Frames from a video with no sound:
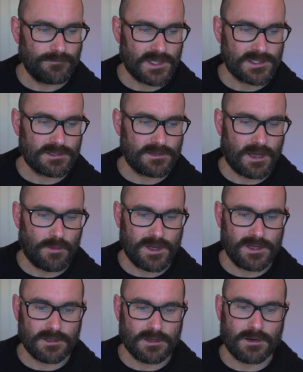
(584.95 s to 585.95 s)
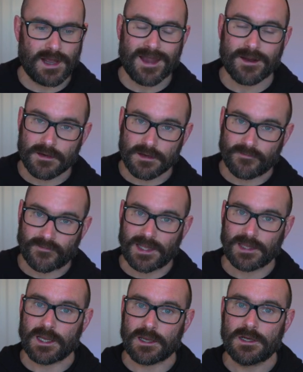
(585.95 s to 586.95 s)
And so that window aggregate
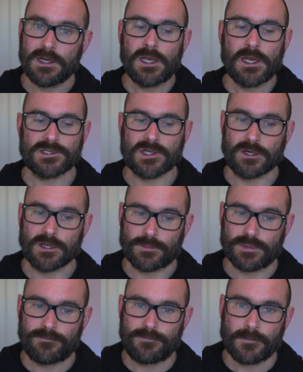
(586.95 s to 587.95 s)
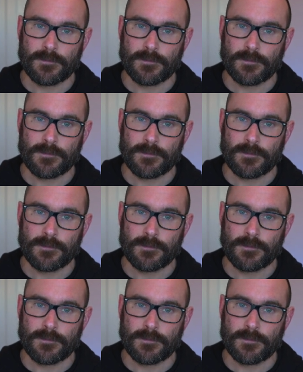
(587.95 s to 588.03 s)
value has gone up.